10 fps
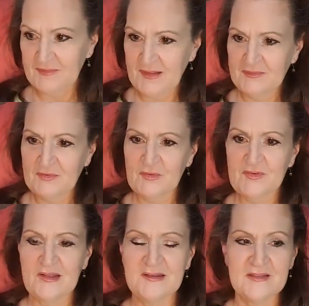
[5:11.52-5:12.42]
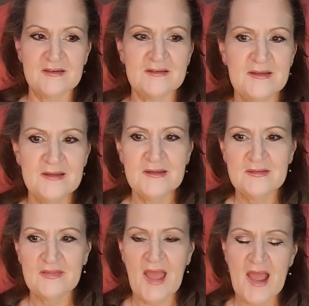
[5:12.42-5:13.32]
as soon as I did the
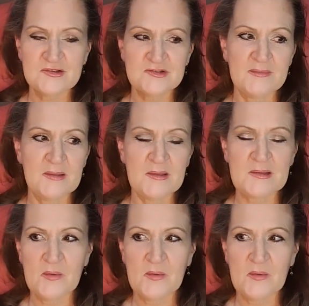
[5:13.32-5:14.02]
the action, I'm like,